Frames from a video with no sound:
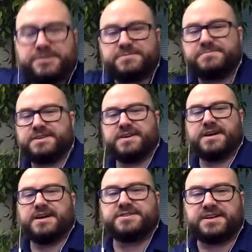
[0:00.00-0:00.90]
some uh,
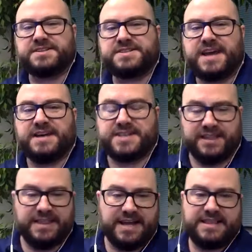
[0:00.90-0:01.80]
a success? I
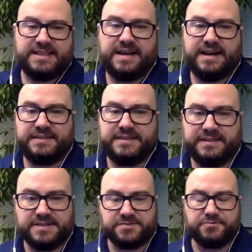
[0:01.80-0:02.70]
like that. I think
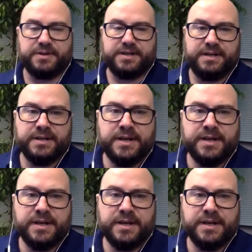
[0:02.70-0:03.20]
that's really